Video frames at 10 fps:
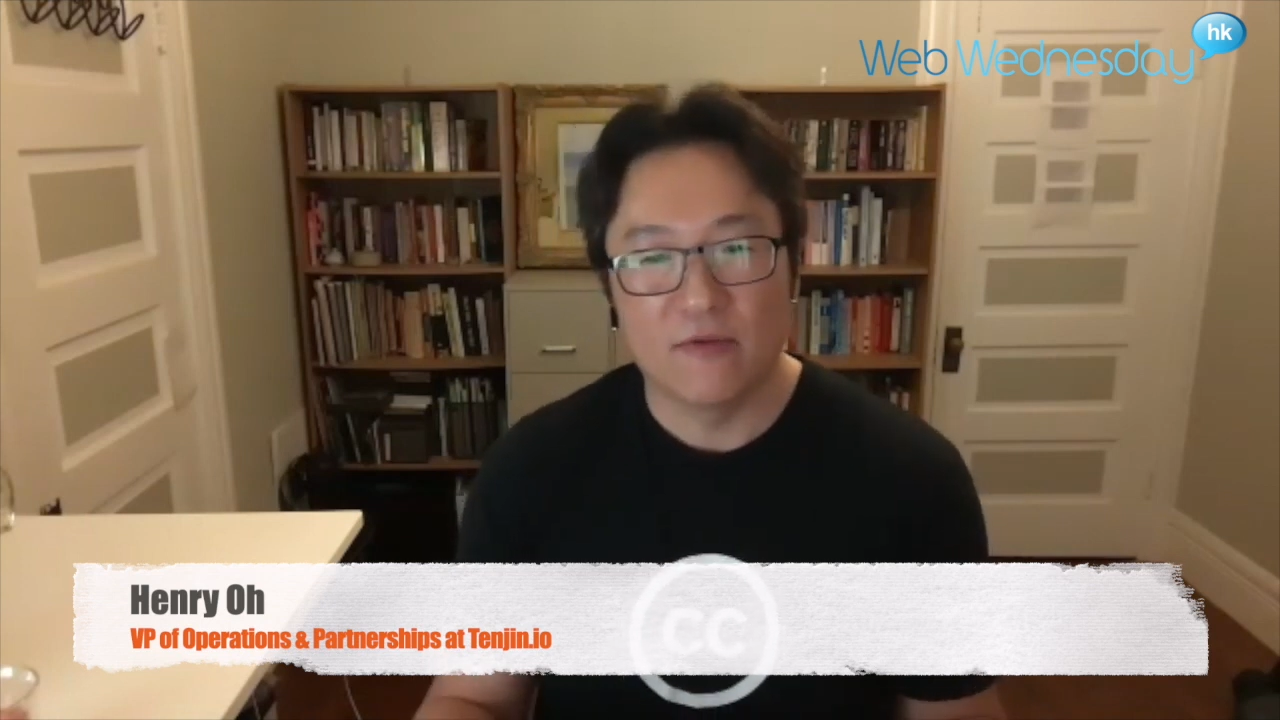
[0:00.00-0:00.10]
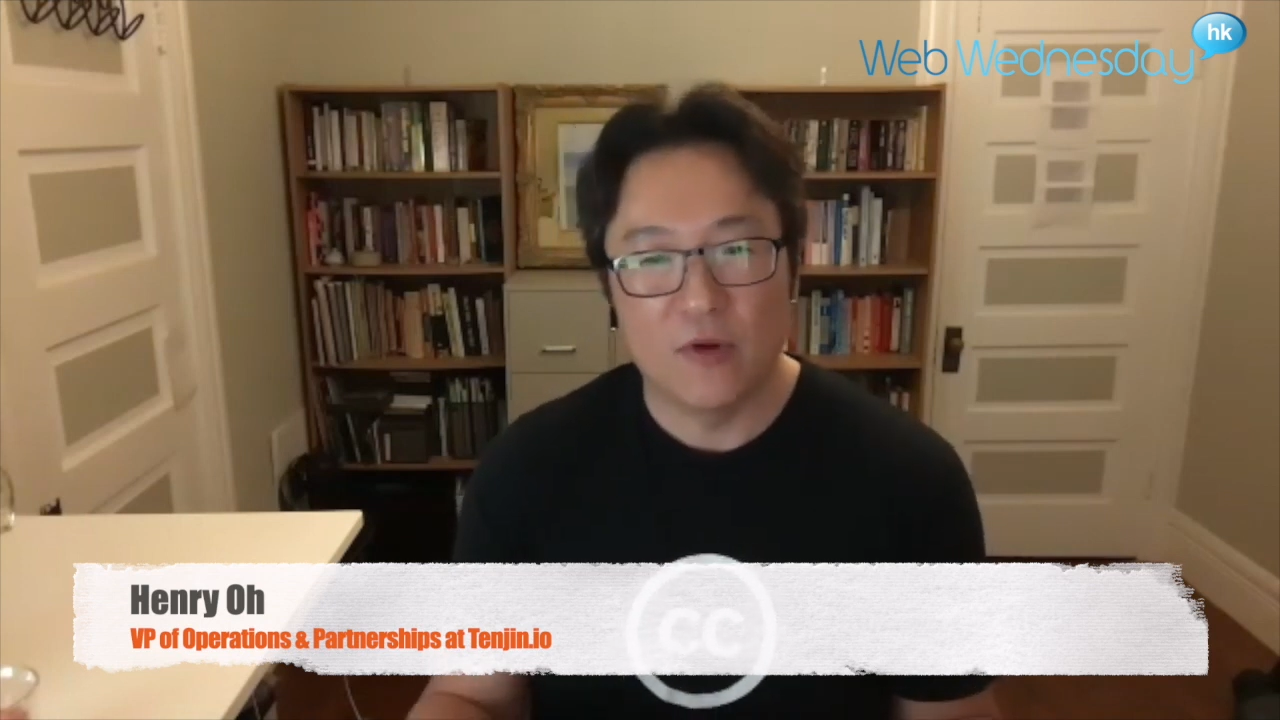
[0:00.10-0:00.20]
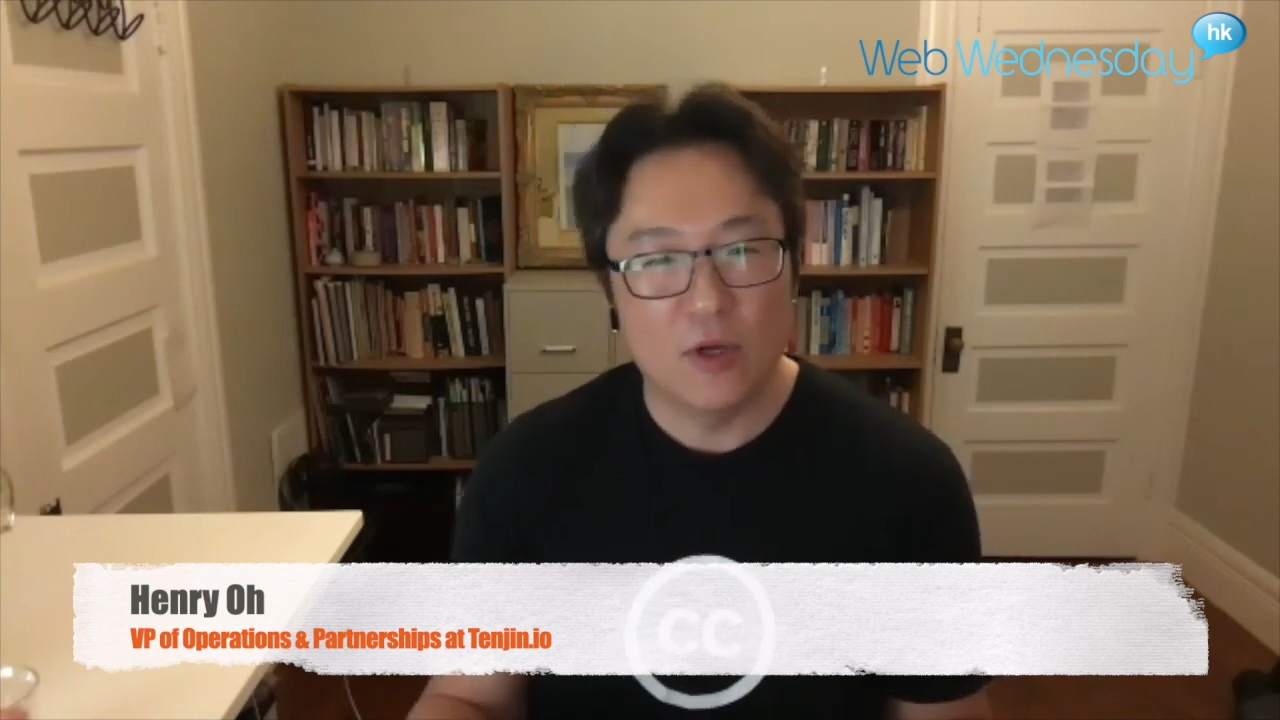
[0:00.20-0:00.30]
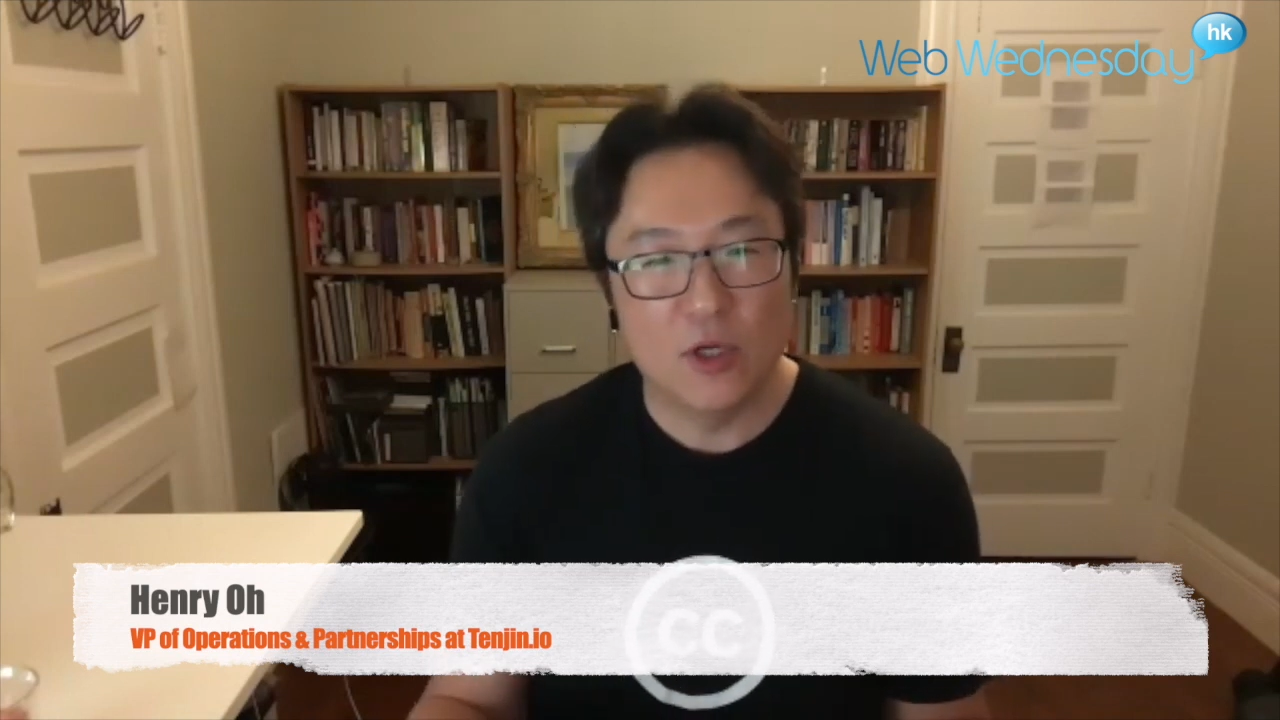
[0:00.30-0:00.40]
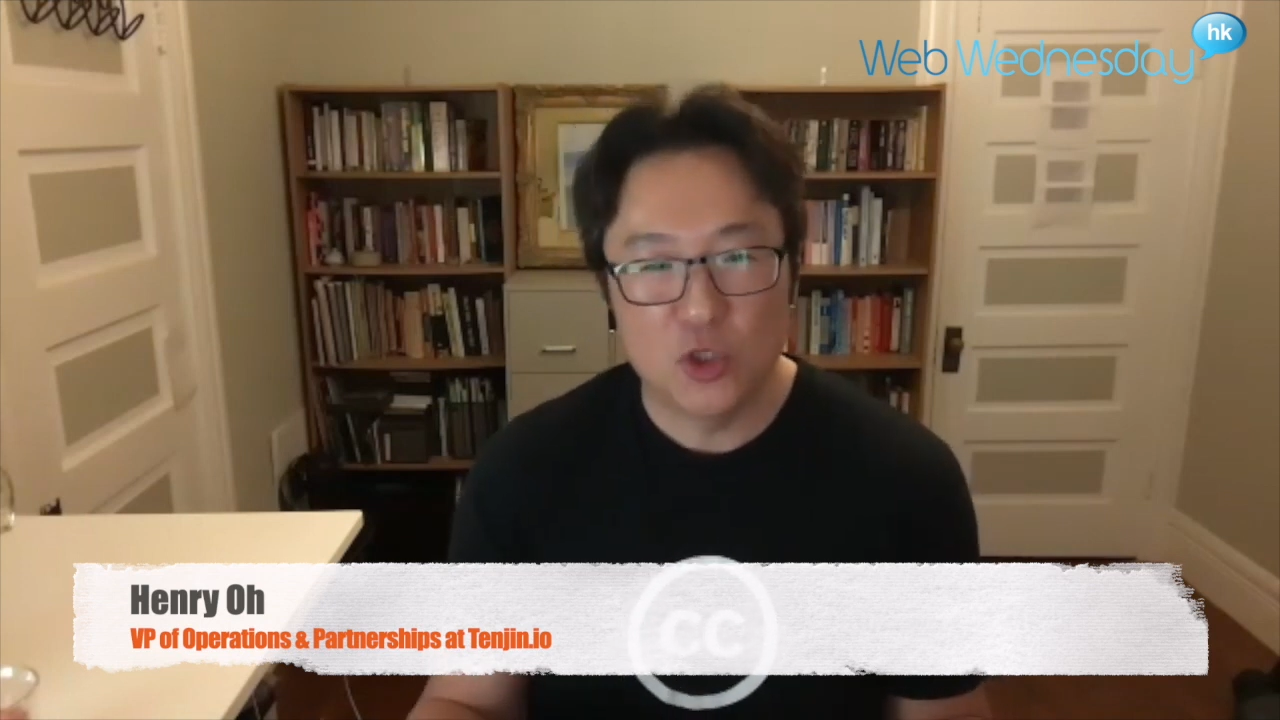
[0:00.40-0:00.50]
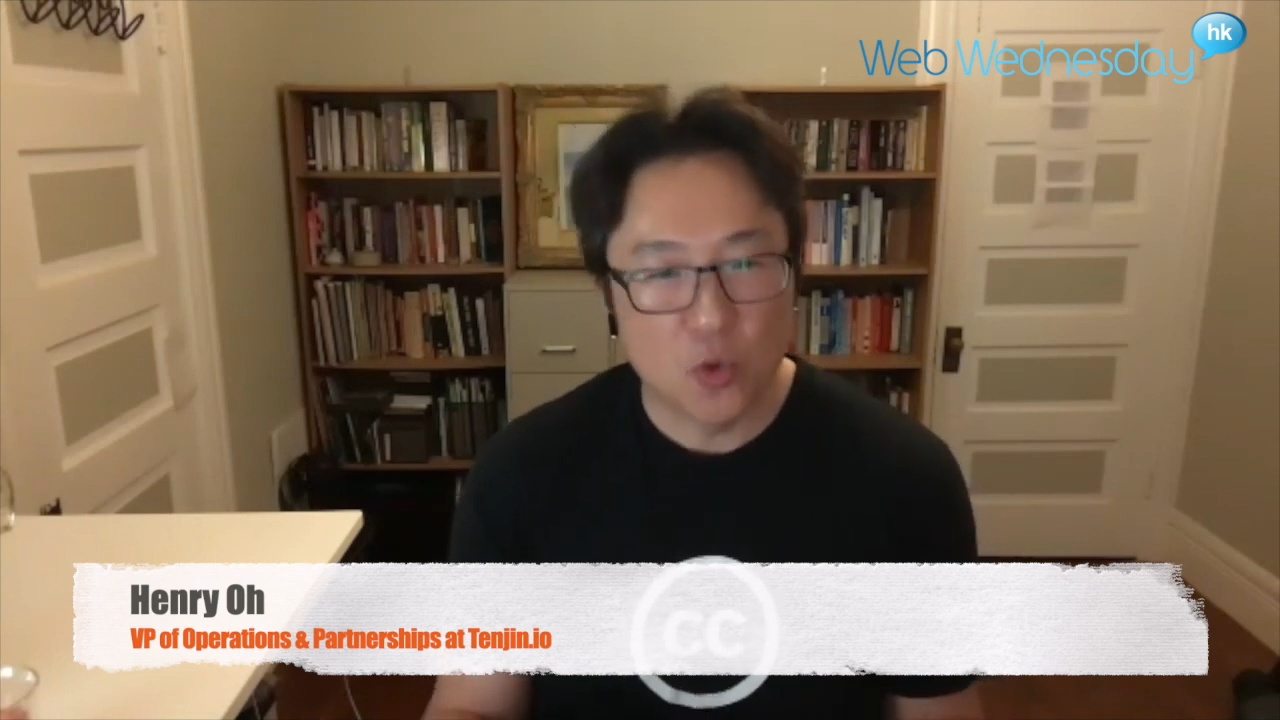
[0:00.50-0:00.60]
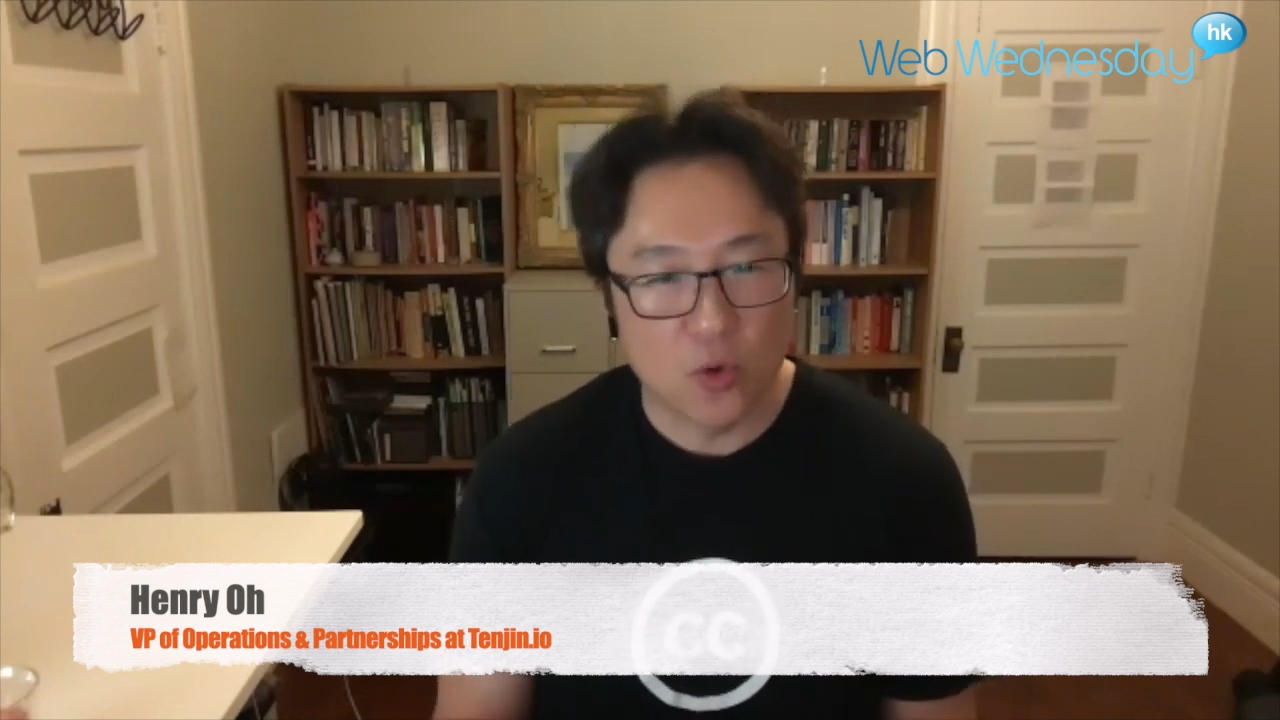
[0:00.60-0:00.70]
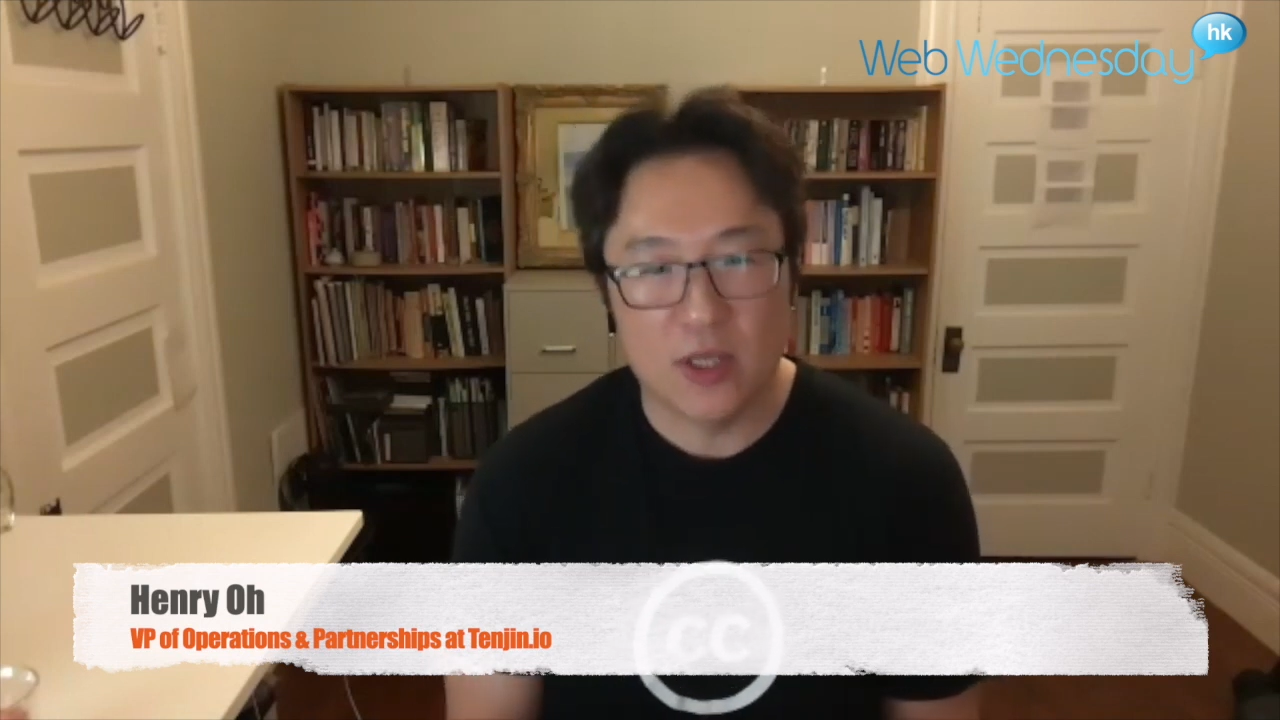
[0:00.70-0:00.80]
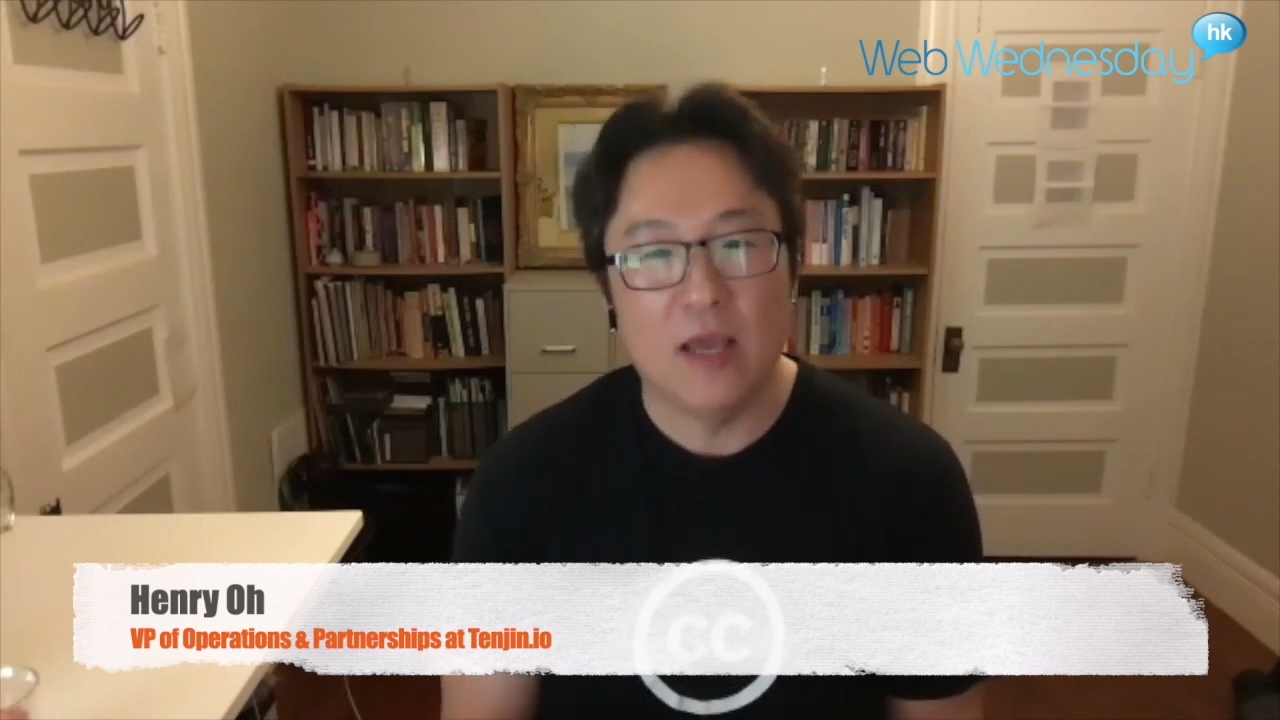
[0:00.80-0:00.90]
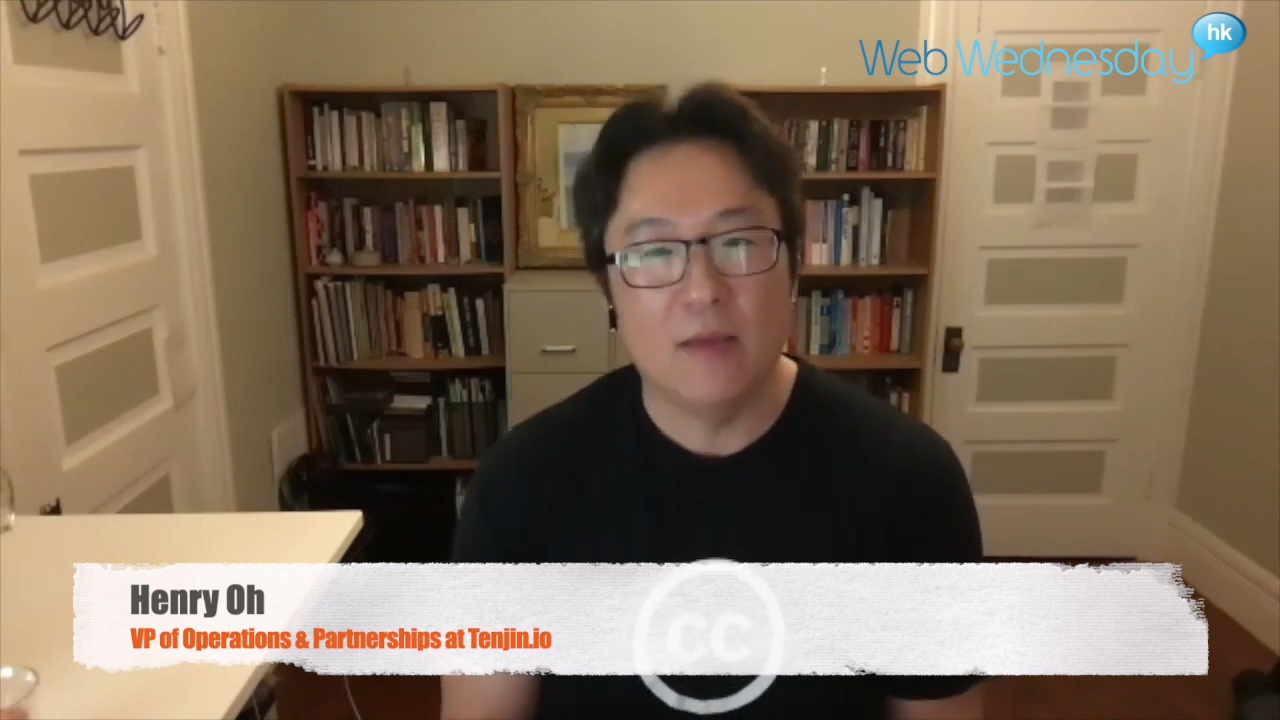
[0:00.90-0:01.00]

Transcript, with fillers: like very short